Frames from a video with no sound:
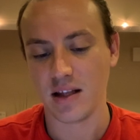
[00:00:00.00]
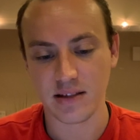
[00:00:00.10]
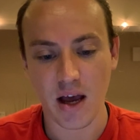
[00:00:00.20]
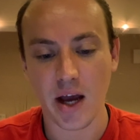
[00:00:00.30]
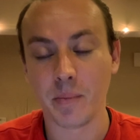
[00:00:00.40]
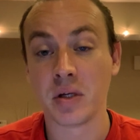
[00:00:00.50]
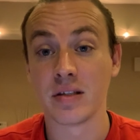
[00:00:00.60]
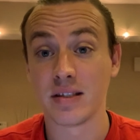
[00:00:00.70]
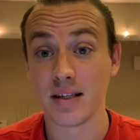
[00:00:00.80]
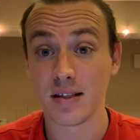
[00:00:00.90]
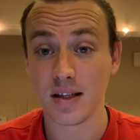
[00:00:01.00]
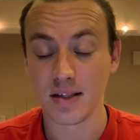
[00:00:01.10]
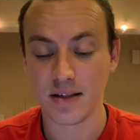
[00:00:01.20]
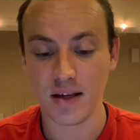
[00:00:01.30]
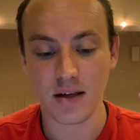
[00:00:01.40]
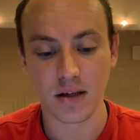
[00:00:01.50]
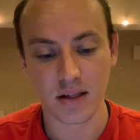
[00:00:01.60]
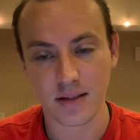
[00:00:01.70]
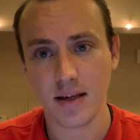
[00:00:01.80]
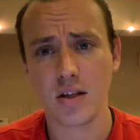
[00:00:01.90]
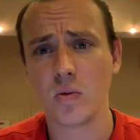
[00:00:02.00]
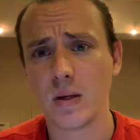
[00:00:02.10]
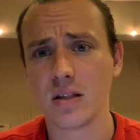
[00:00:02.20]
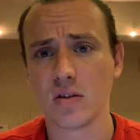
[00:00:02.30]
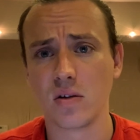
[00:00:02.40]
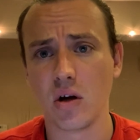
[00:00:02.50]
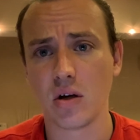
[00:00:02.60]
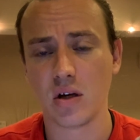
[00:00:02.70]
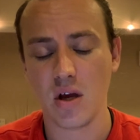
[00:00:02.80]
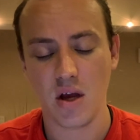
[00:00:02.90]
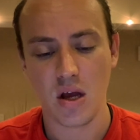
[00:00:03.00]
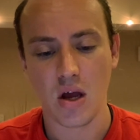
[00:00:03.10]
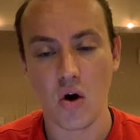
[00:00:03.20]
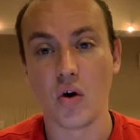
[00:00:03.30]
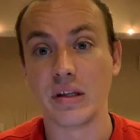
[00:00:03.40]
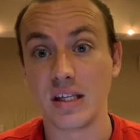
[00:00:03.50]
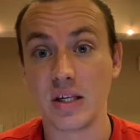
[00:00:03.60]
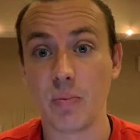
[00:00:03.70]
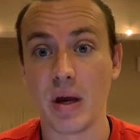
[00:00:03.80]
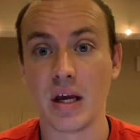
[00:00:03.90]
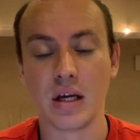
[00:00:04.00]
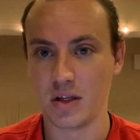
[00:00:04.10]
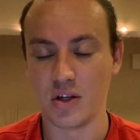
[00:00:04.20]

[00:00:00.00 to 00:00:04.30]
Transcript: time, consistency, continuing to look on eBay.